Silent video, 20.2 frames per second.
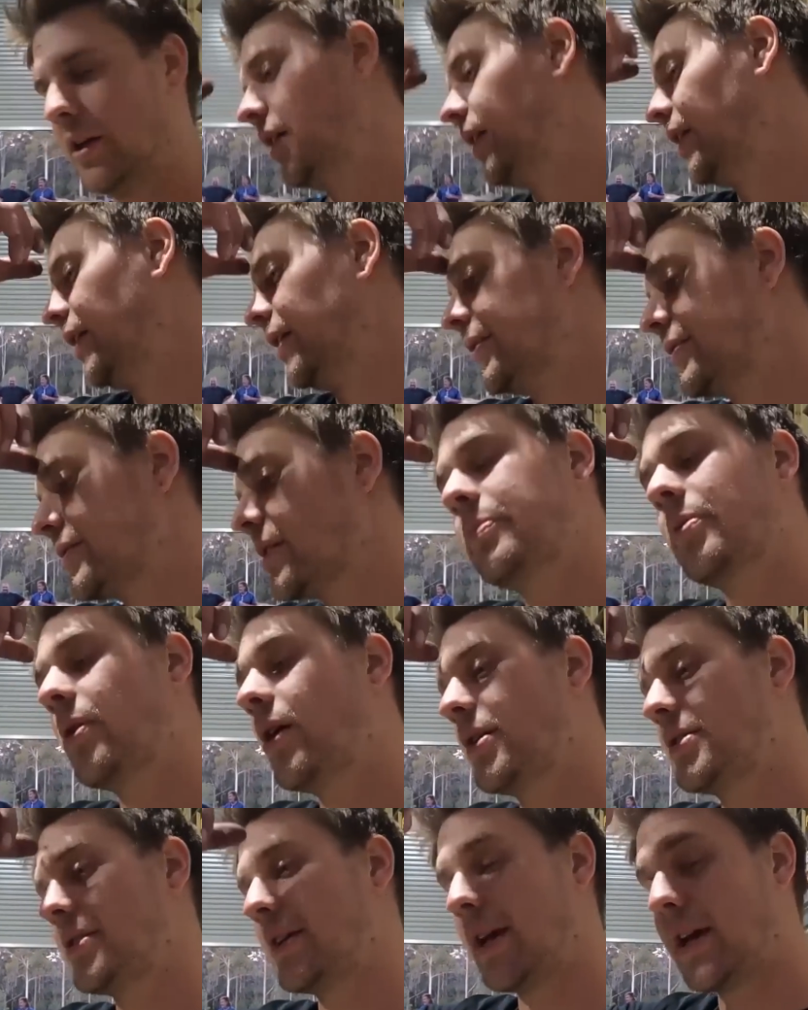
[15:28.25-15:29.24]
It is
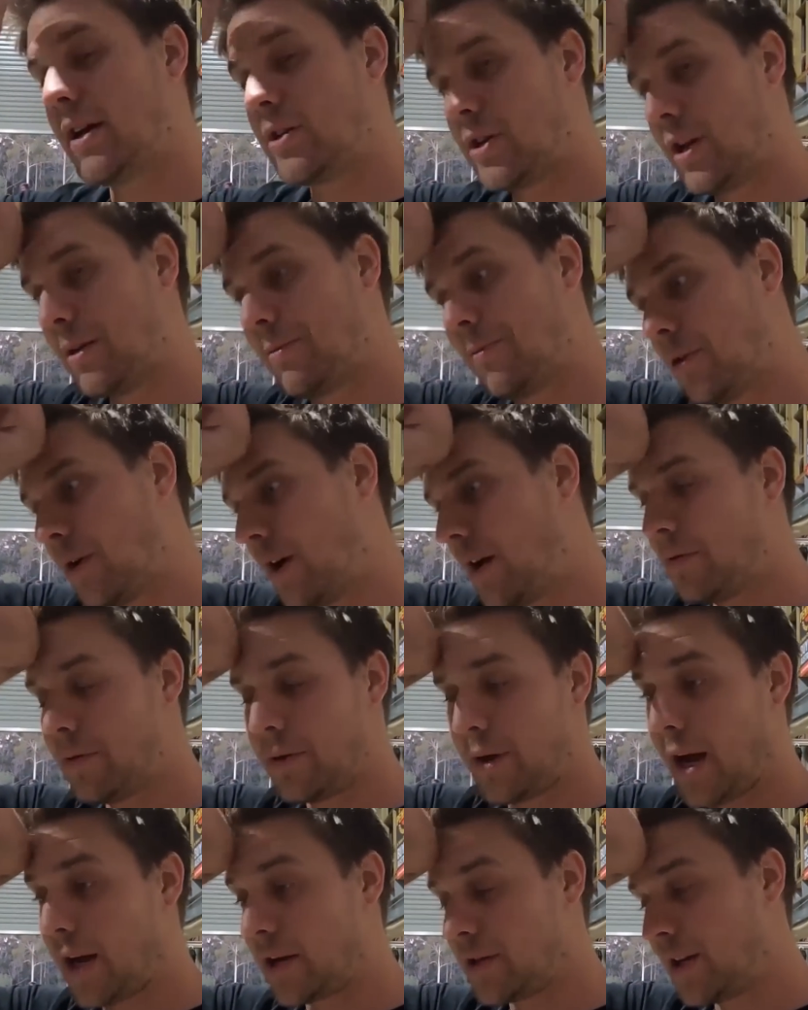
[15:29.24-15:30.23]
surprising how cheap
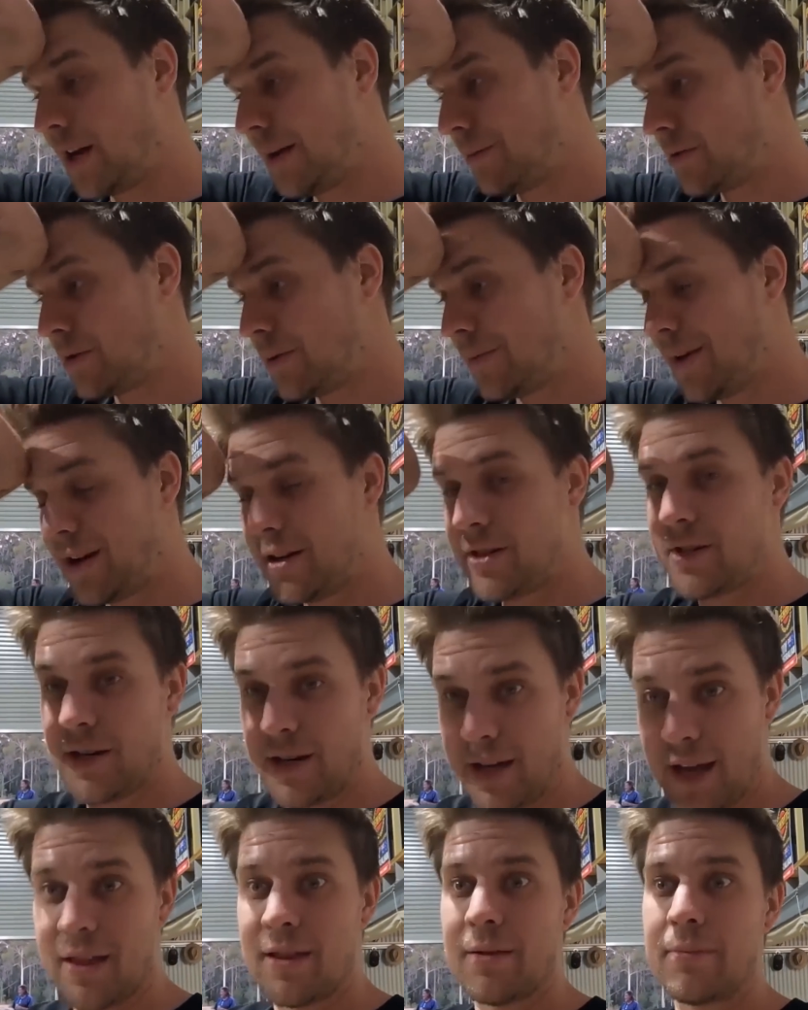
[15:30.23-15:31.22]
we're actually able to manage to
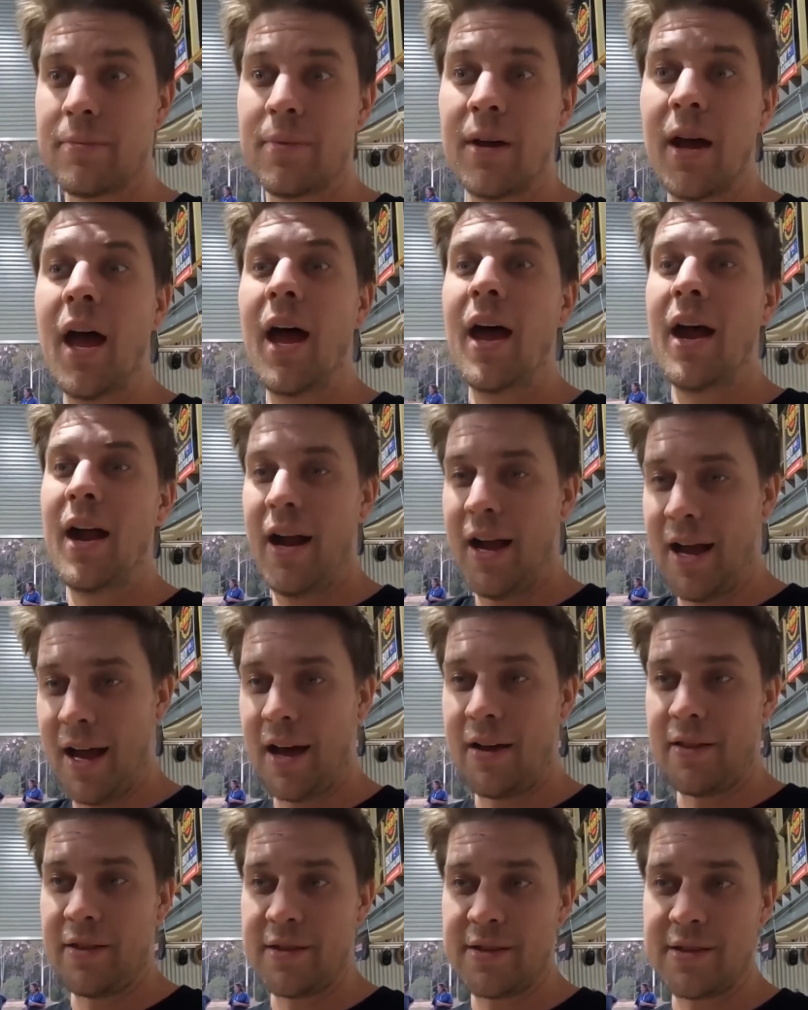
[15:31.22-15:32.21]
get them
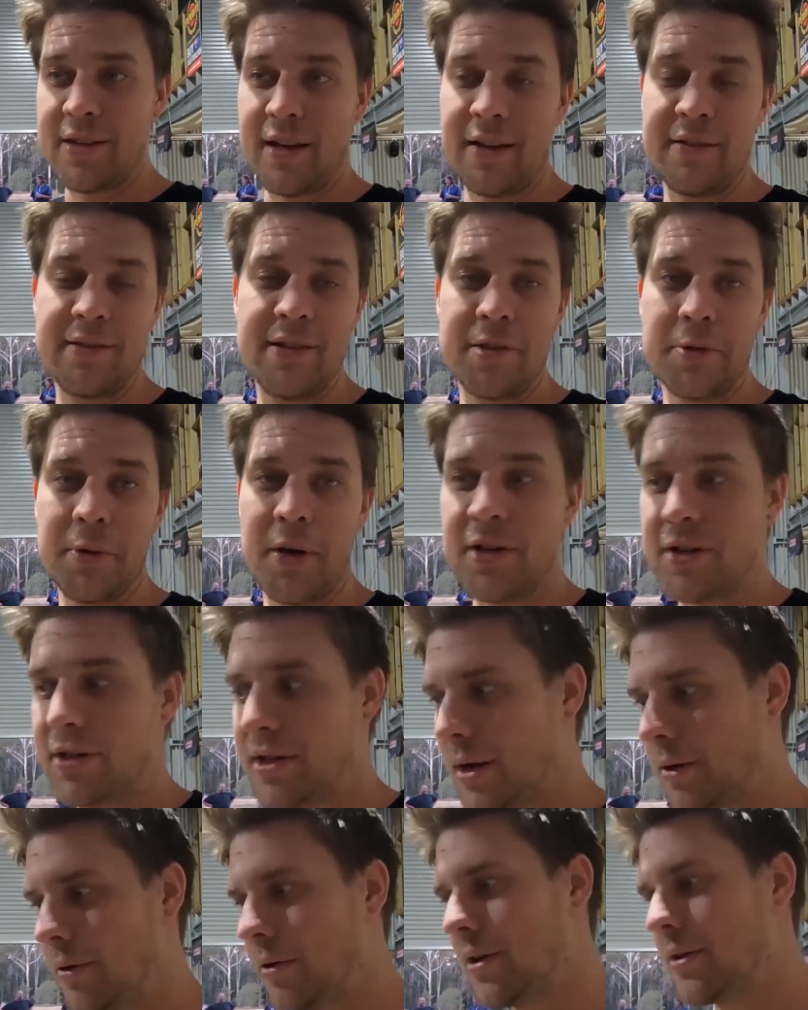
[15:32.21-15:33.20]
out of the sticky situation
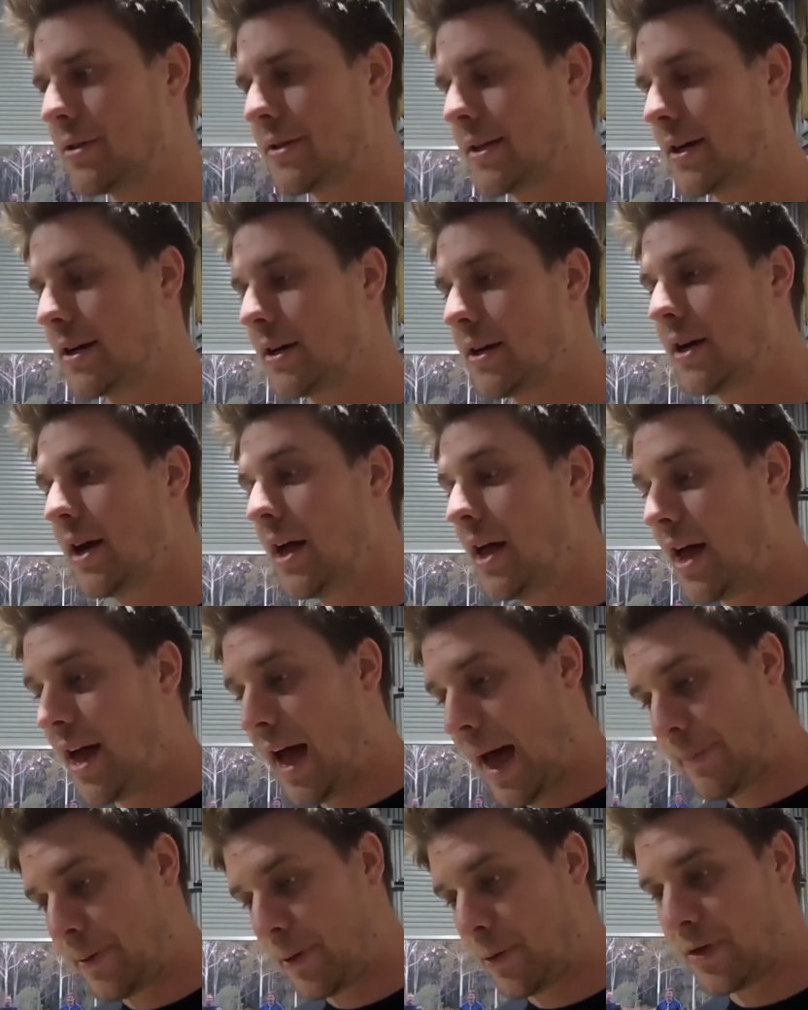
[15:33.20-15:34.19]
they were in. So,
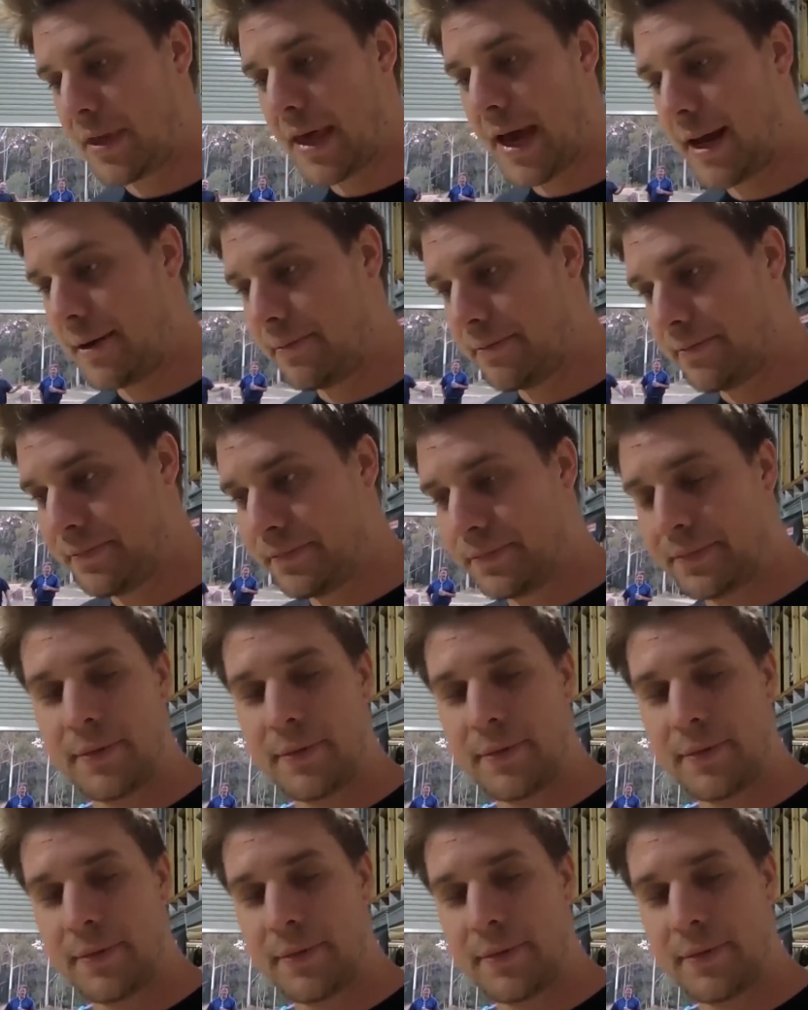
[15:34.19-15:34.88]
happy with that.